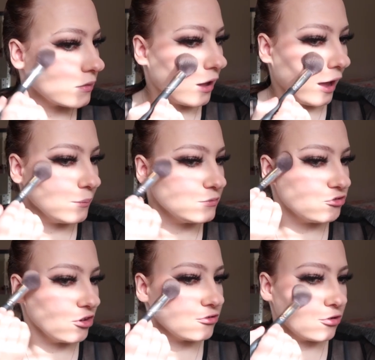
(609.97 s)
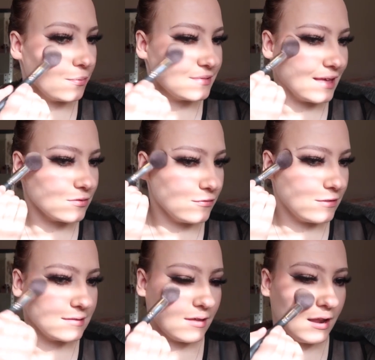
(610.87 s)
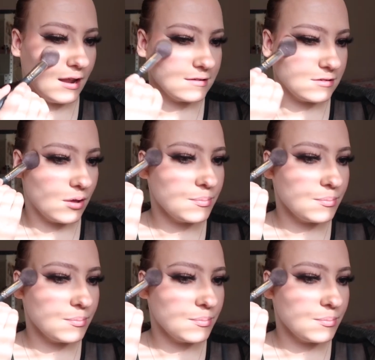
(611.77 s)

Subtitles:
I'm just obsessed with this highlighter